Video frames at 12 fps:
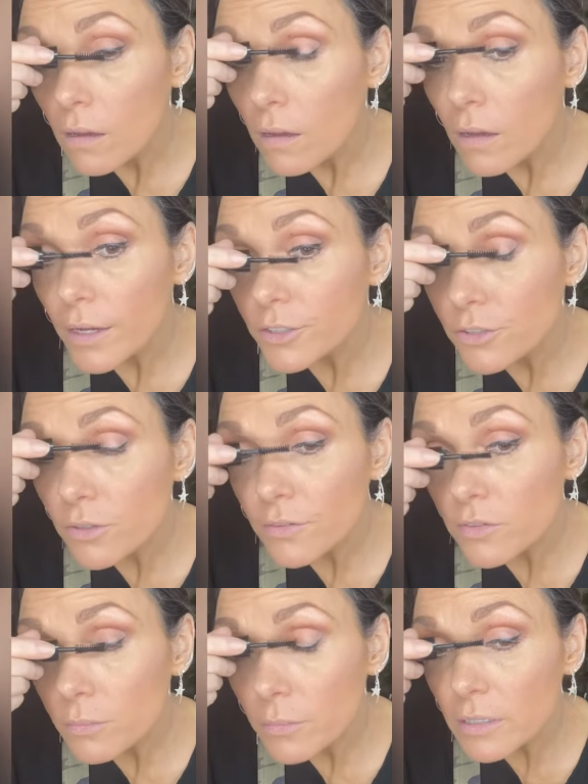I do have
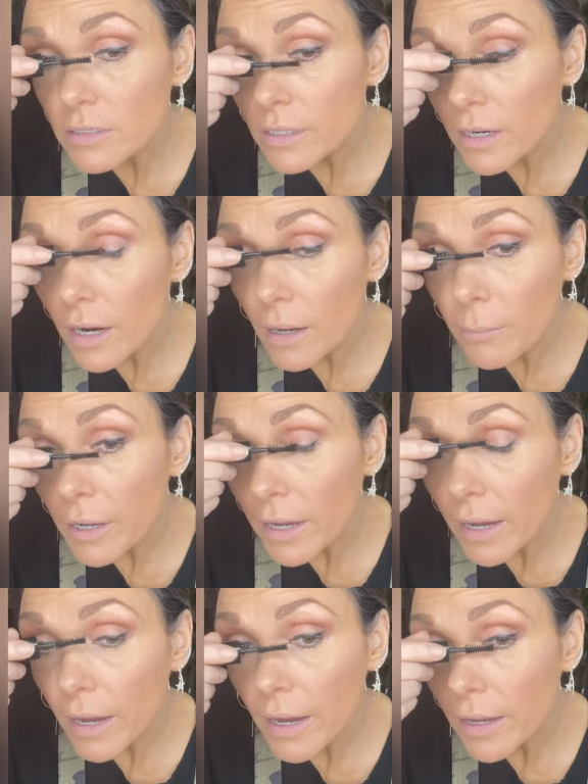some mascara on my
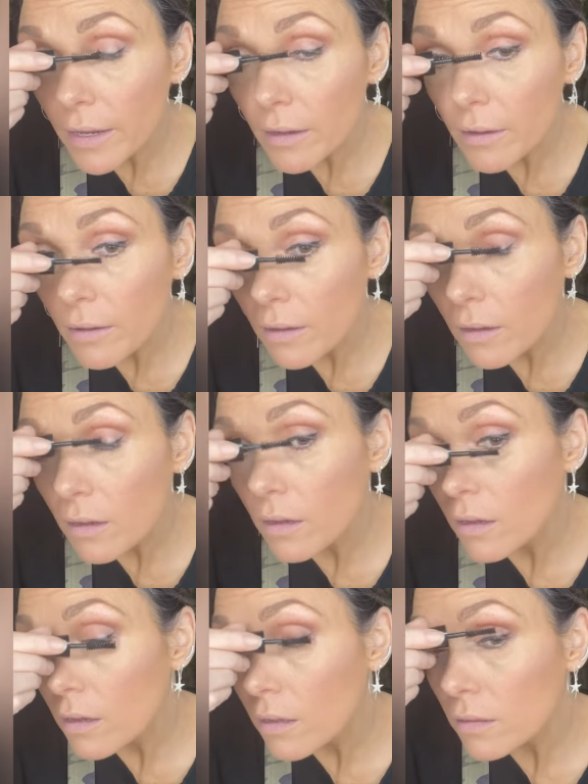eye
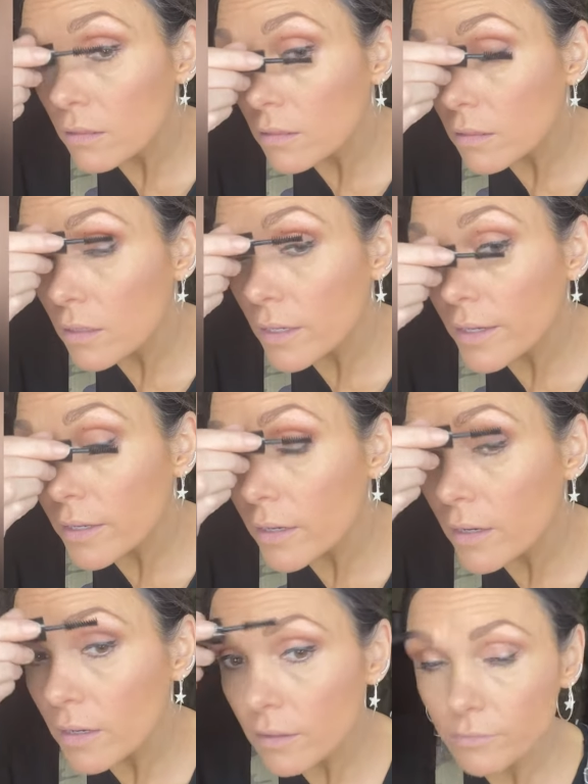lid,
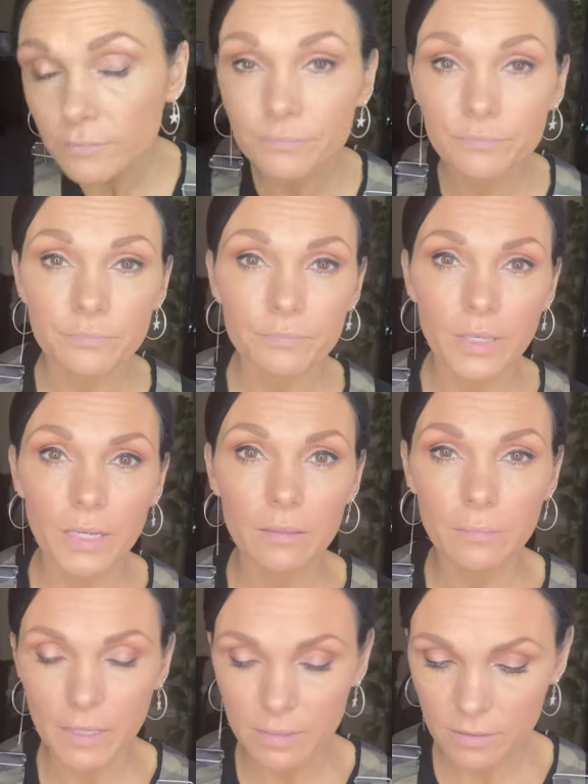making a
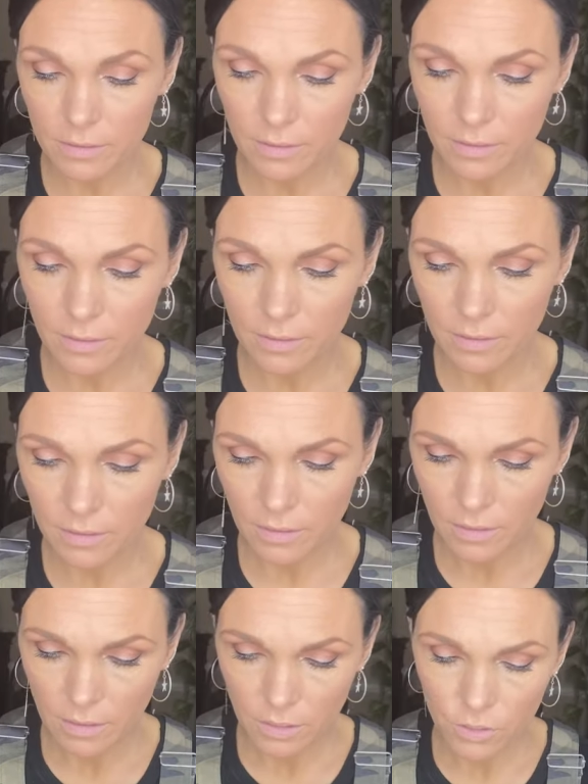mess.
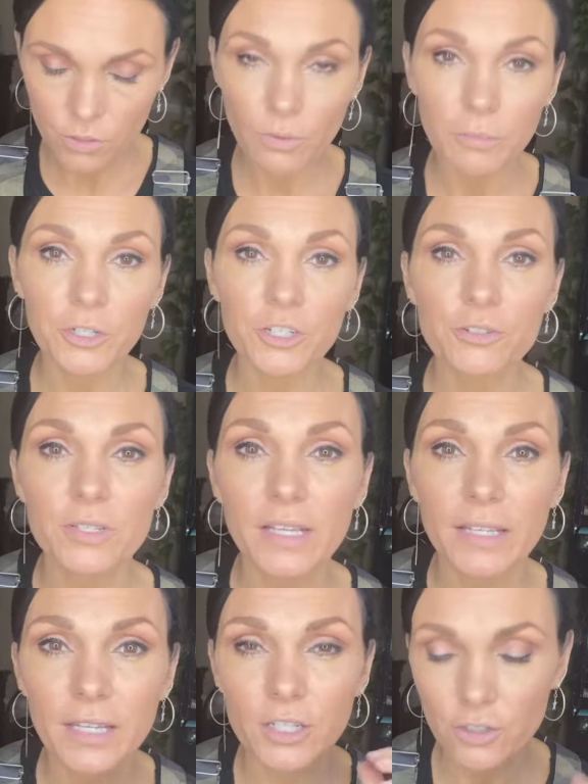So what I'm gonna do is
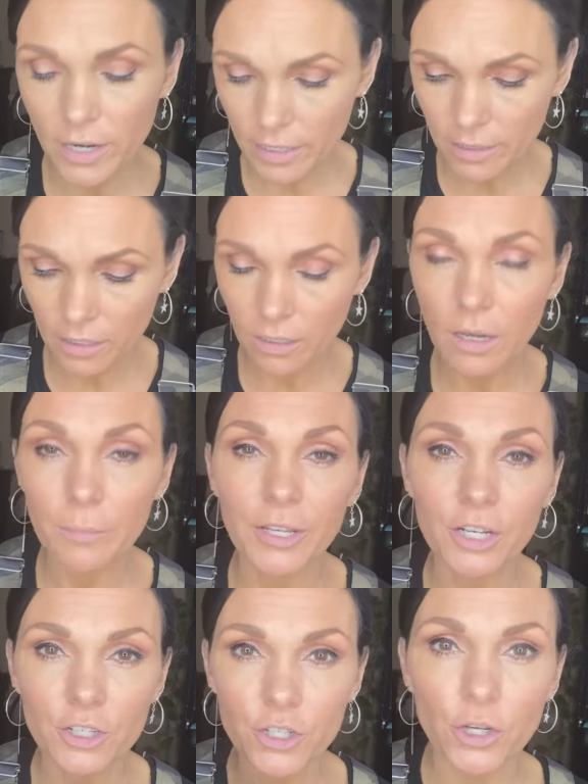let that dry, and then I'll come
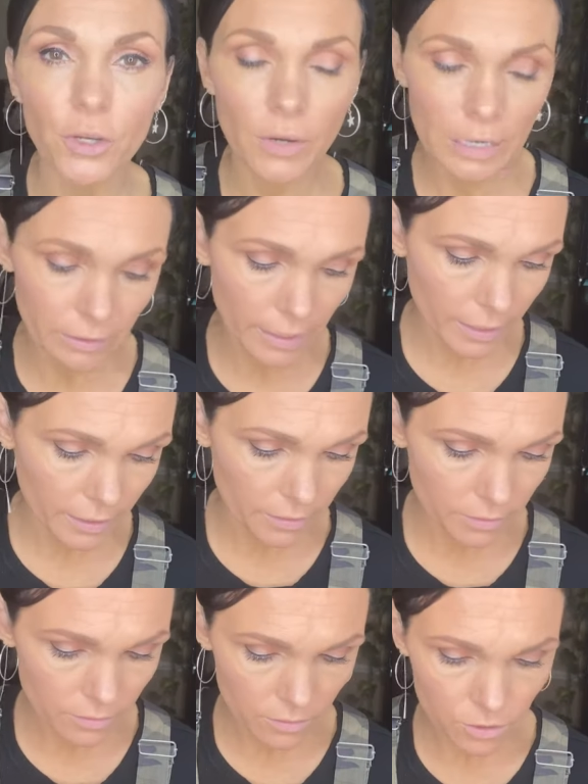in and show you how I
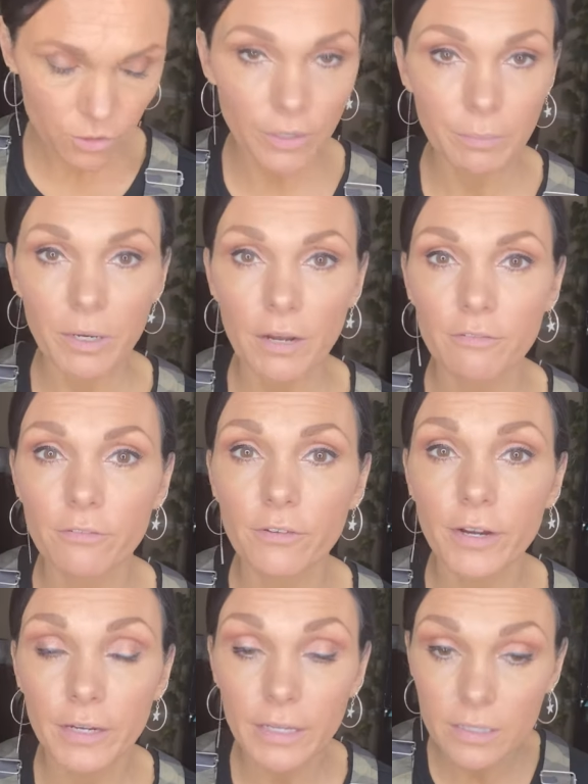scrape it off
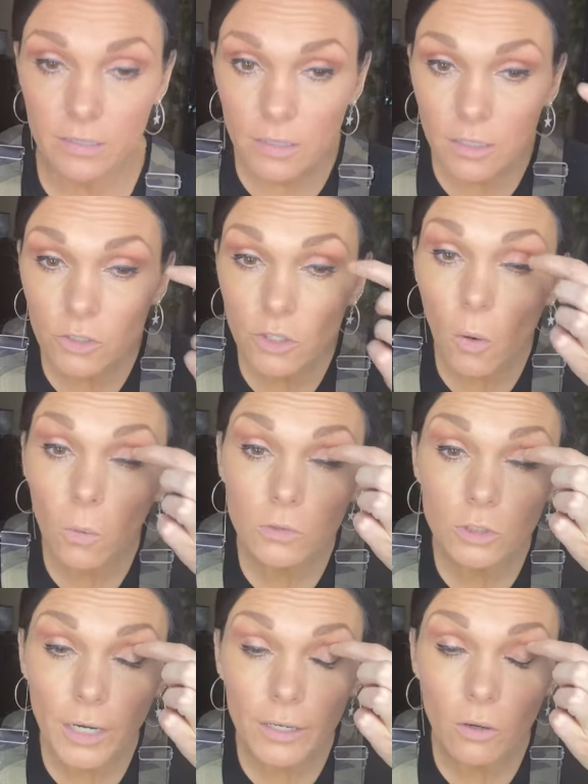very easily. Don't
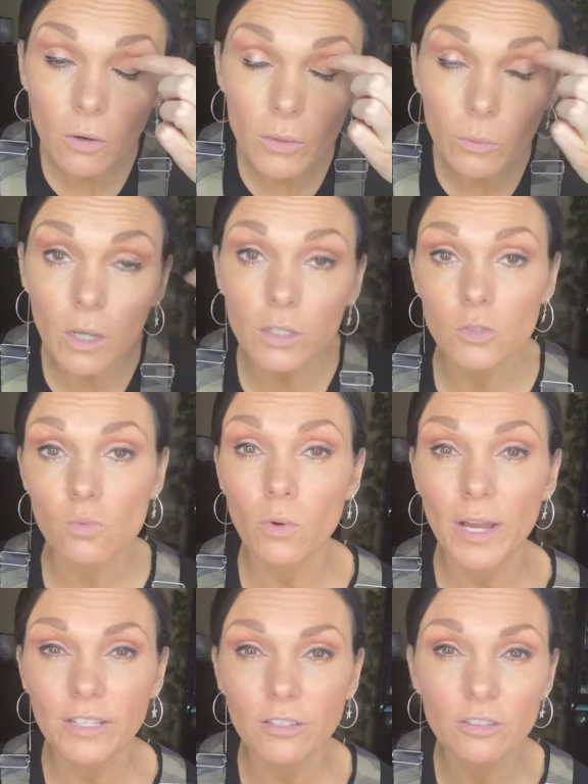try to go in while it's
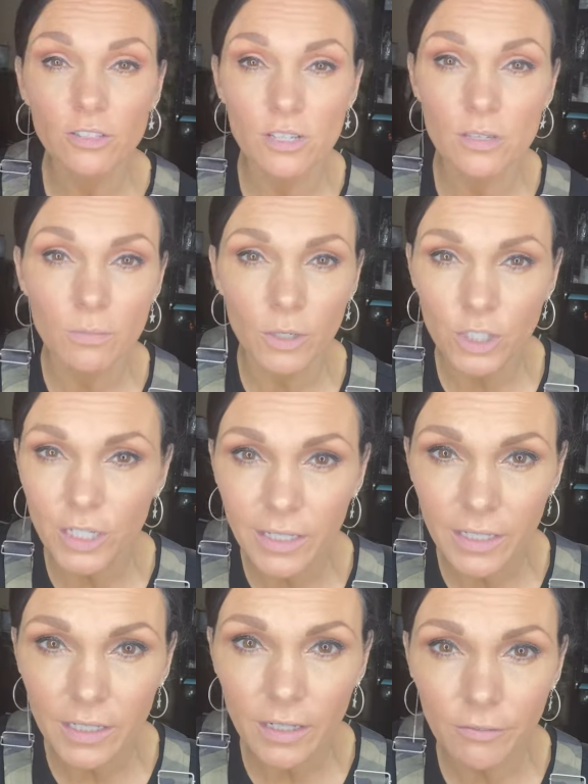wet, you'll just smudge it and
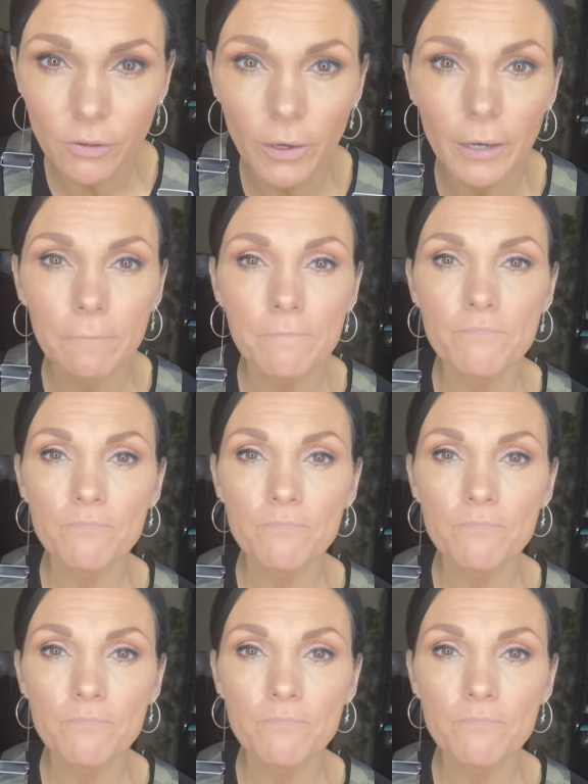get it everywhere.